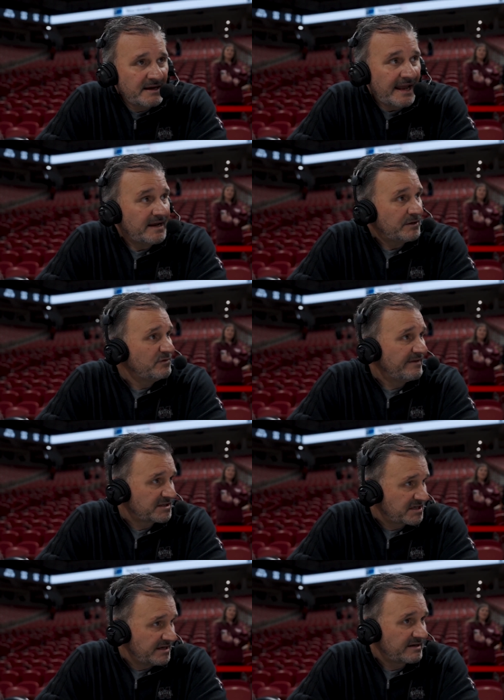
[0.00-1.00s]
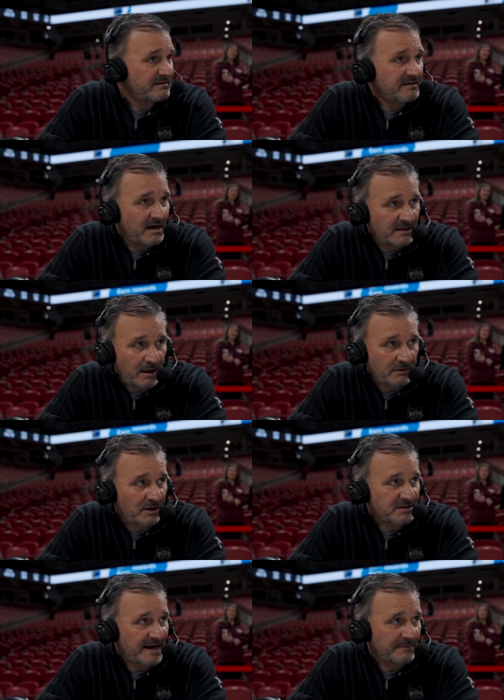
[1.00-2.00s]
AAU events here a long
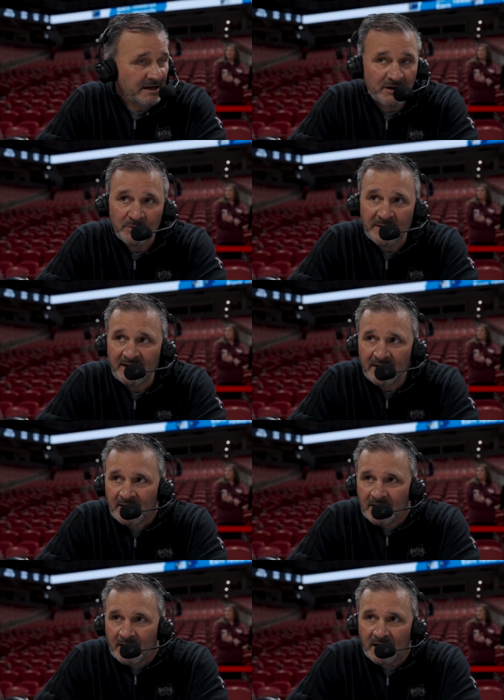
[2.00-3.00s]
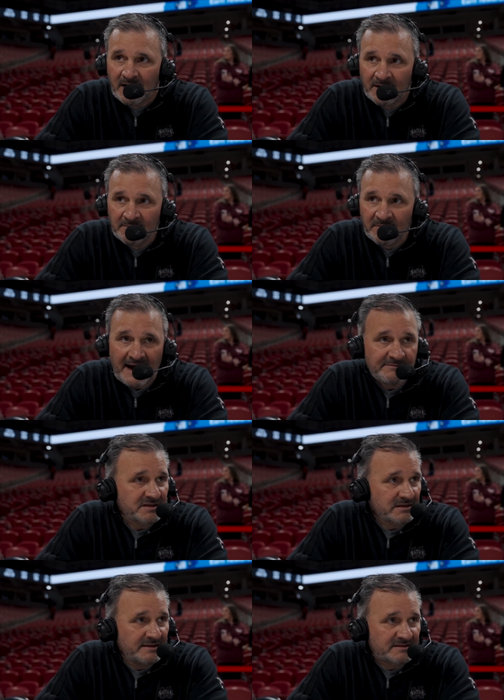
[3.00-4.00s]
long time ago, but um,
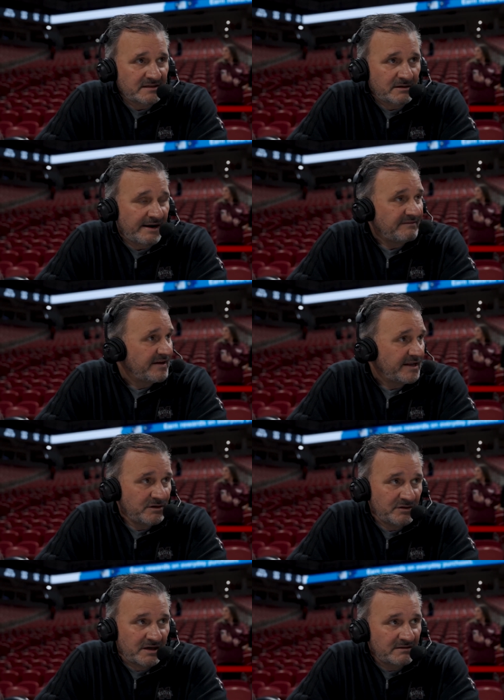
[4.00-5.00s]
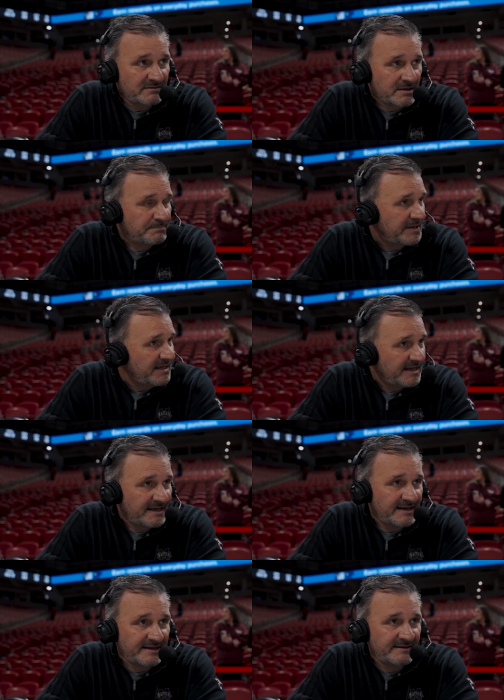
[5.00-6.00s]
obviously, it's a great venue to compete
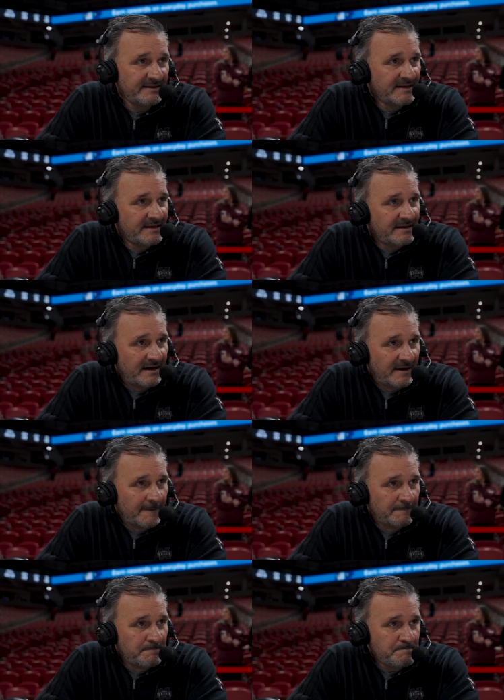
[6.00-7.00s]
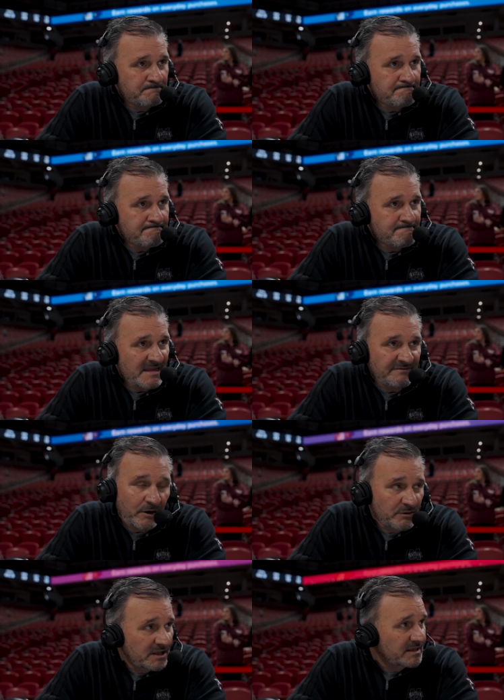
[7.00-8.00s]
in, and um, it
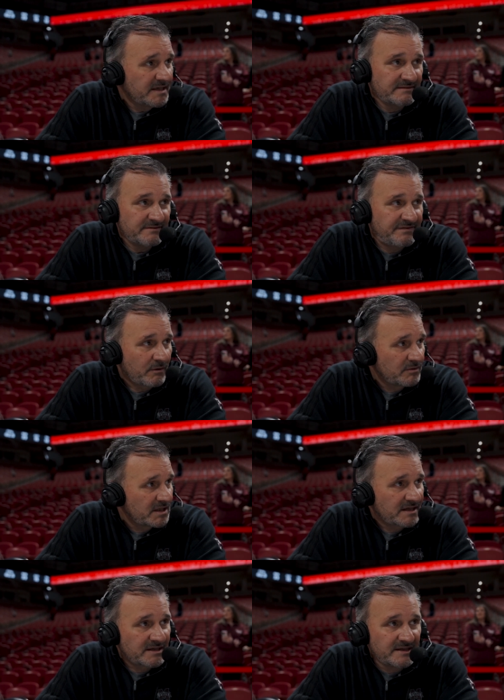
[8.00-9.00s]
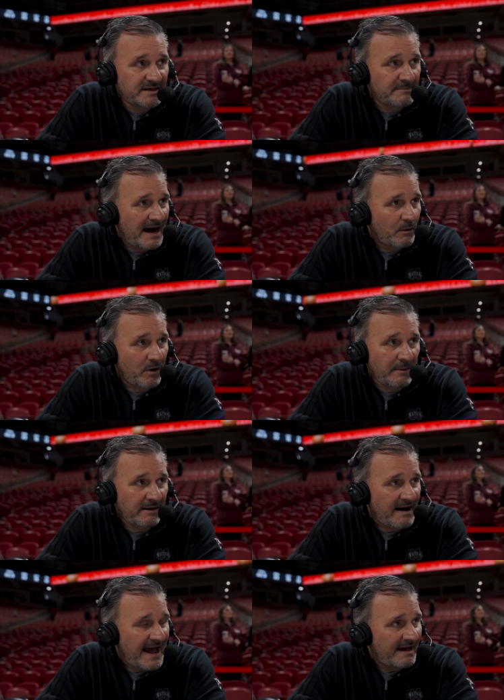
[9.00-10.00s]
felt really good. Felt really good about where
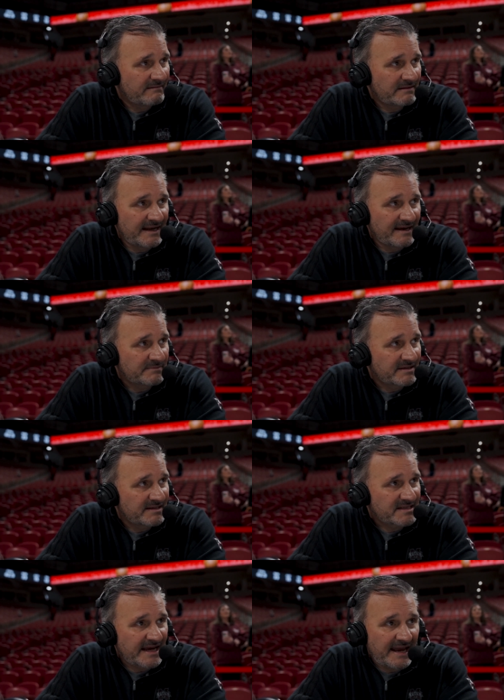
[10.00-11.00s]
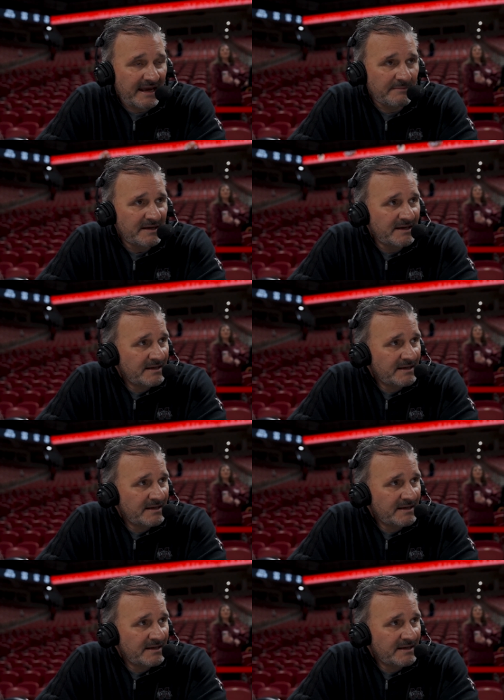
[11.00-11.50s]
we were at leading up to this game.